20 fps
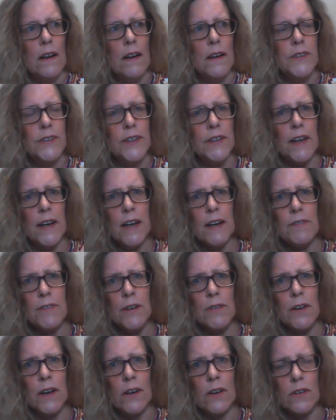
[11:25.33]
do they have
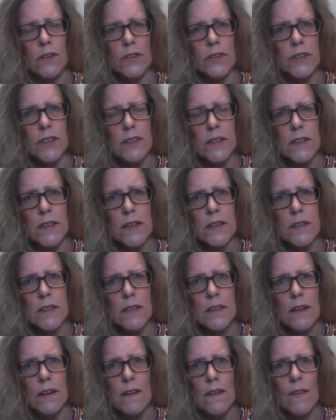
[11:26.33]
their own
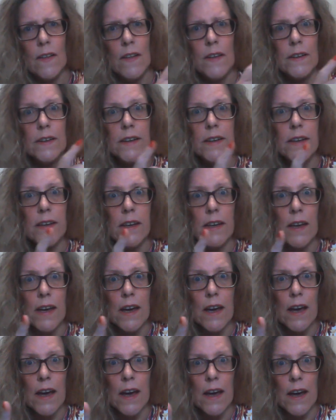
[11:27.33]
consciousness?
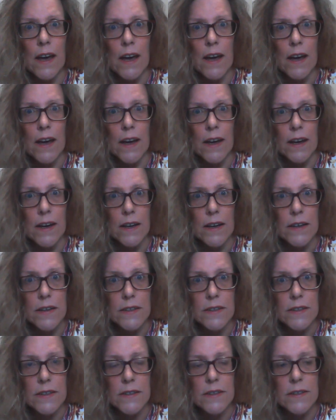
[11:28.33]

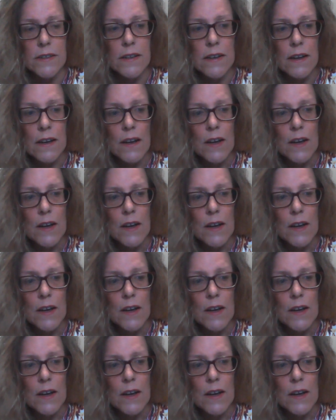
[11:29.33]
Yes.